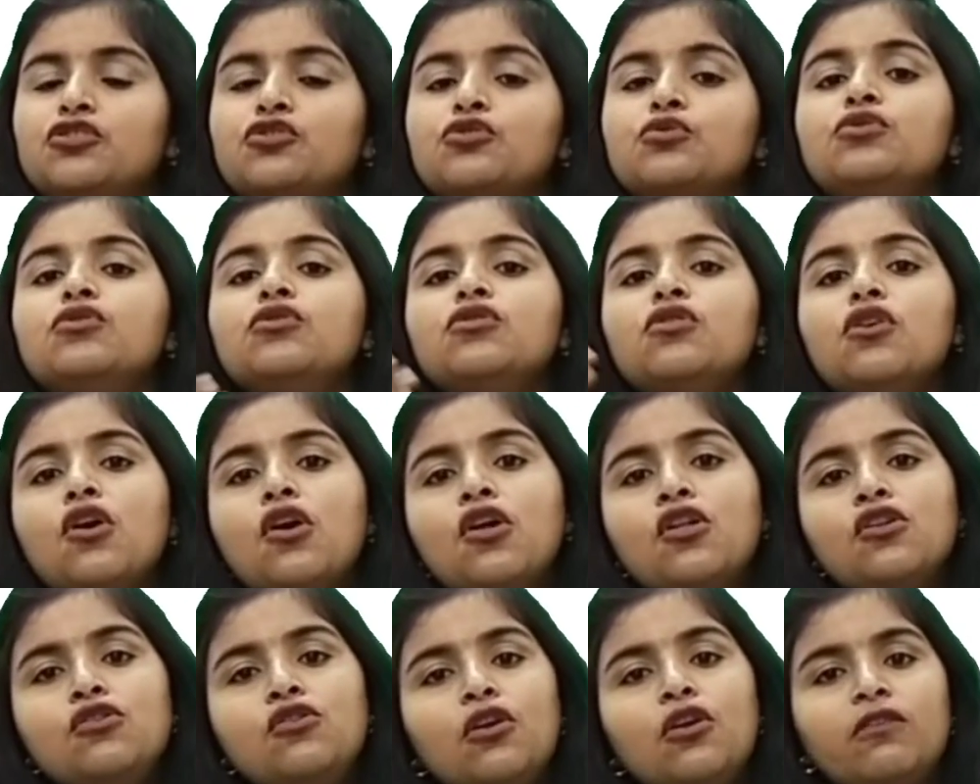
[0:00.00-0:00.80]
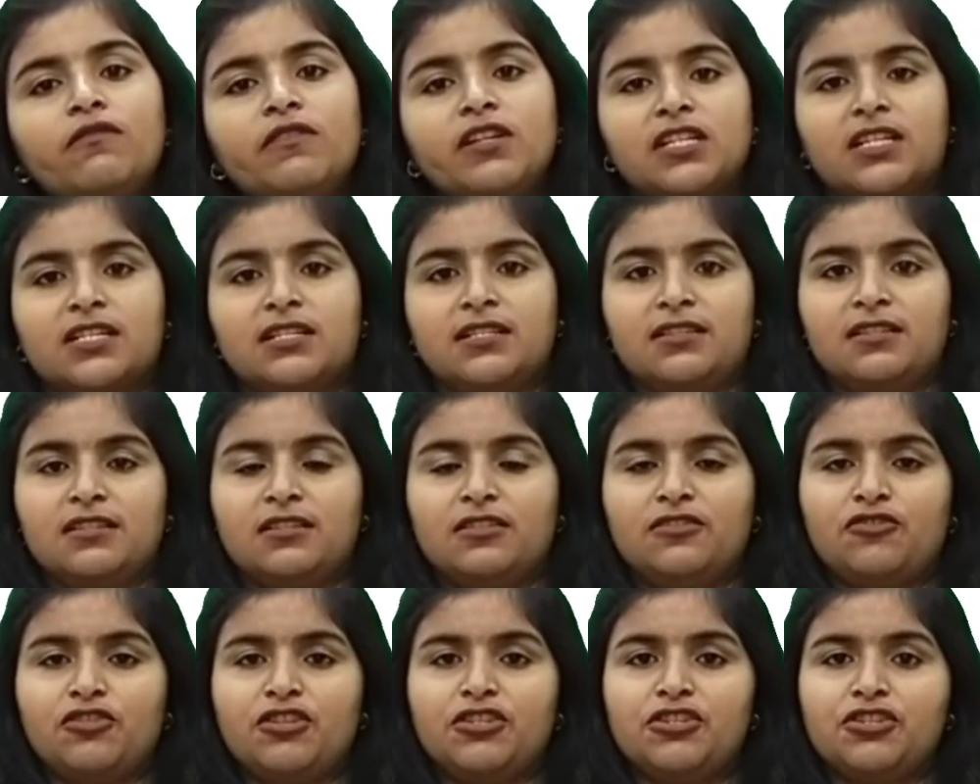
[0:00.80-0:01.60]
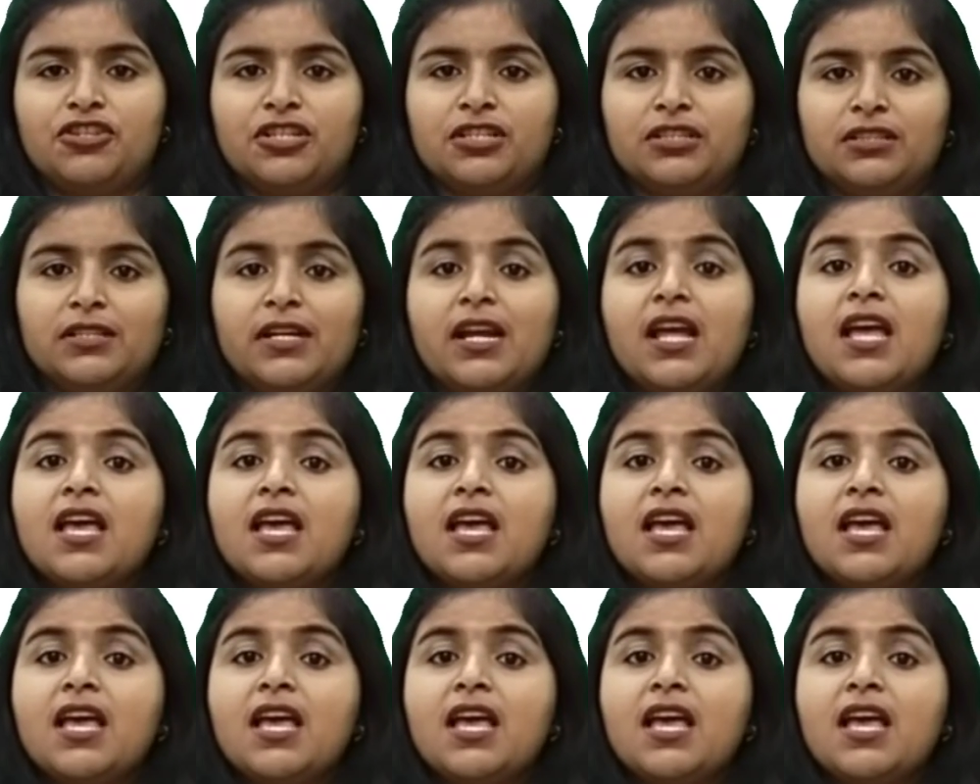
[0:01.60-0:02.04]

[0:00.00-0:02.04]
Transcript: to lower concentration.